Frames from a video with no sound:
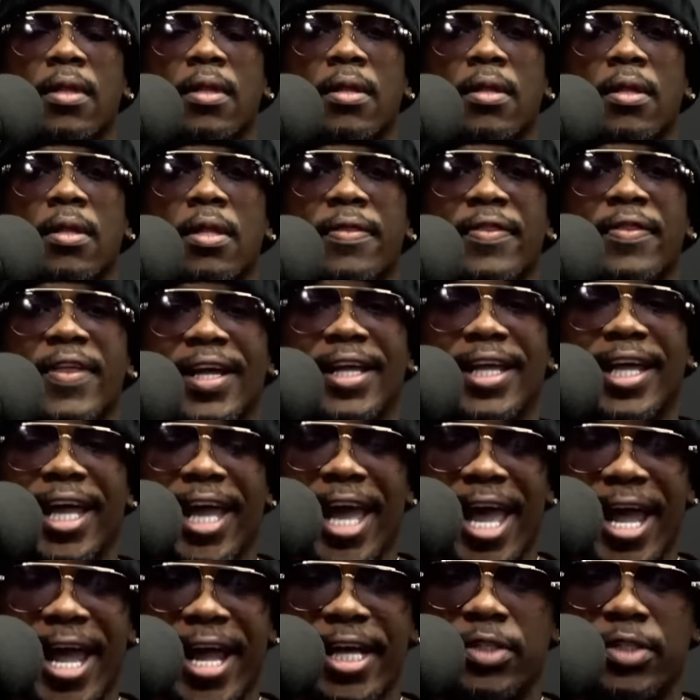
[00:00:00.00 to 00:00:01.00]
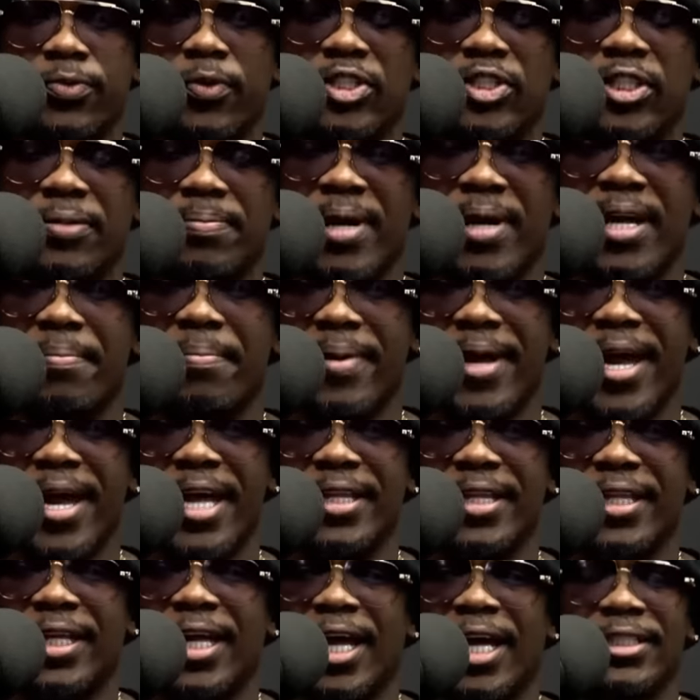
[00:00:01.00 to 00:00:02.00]
the case. What you mean pad the
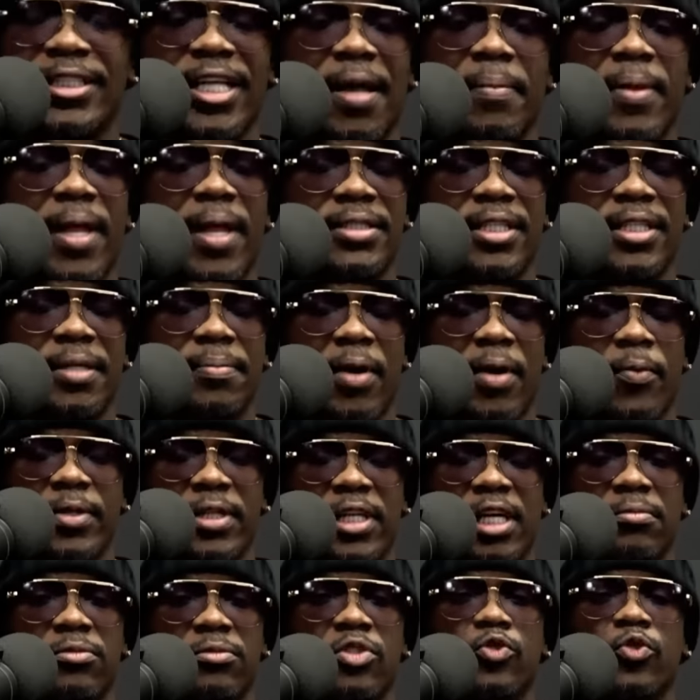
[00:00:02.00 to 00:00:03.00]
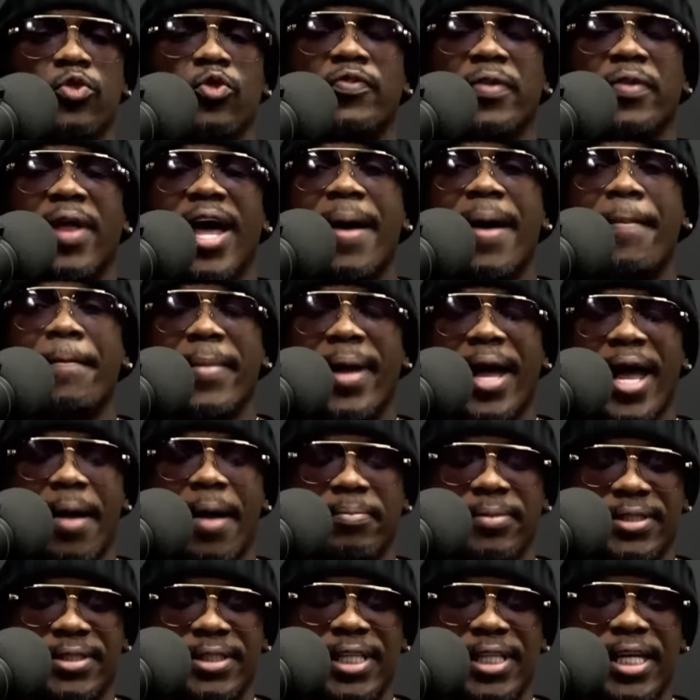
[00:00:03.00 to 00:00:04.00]
case? I'm not talking about with untruth. I'm I'm
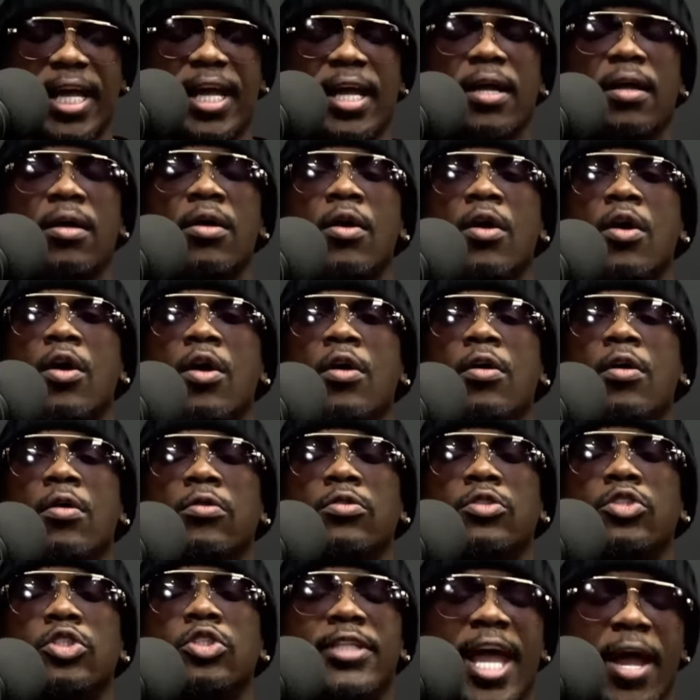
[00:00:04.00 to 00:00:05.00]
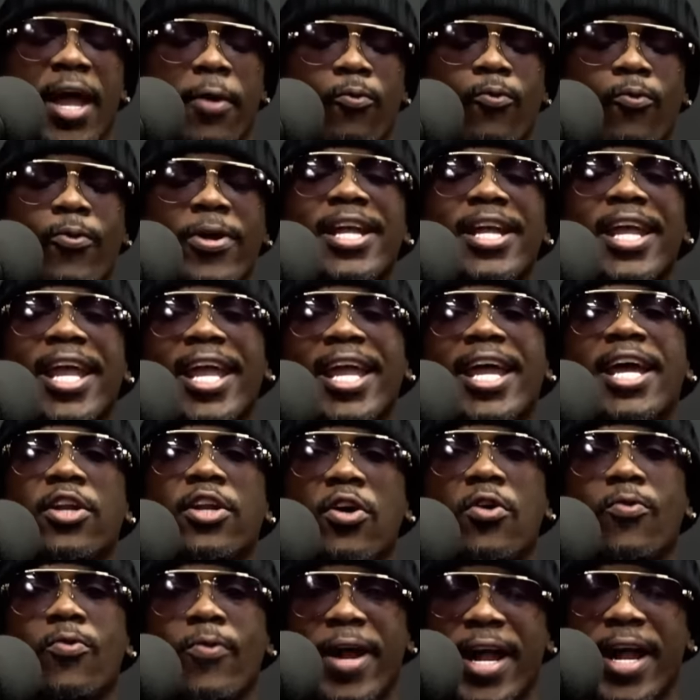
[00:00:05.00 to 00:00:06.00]
saying that
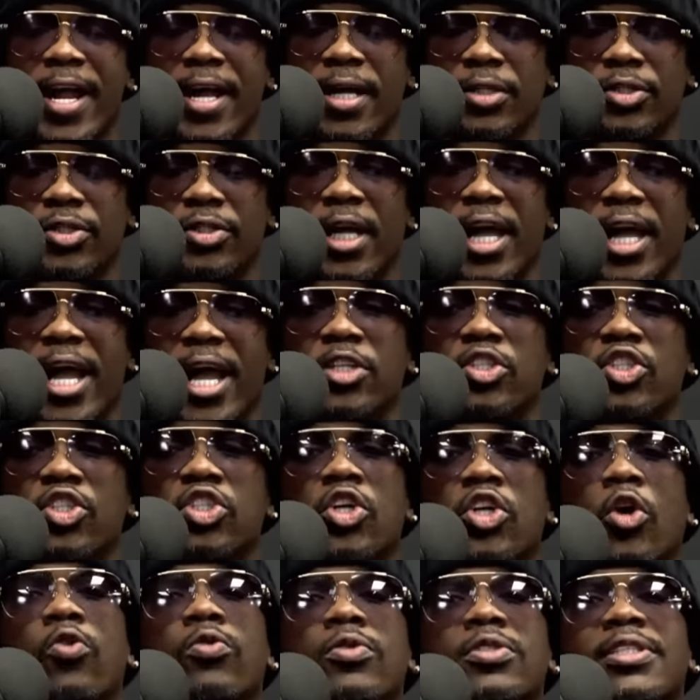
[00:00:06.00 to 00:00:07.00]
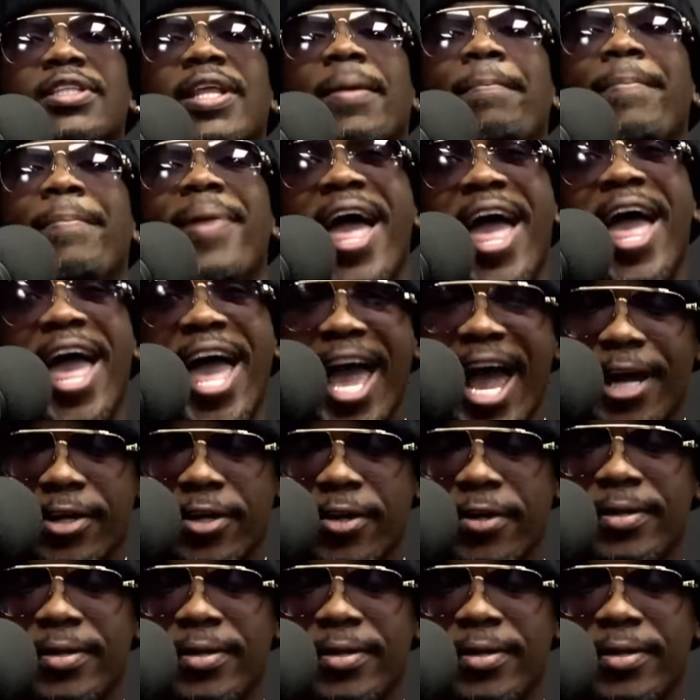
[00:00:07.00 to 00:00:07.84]
reiterates and shows the pattern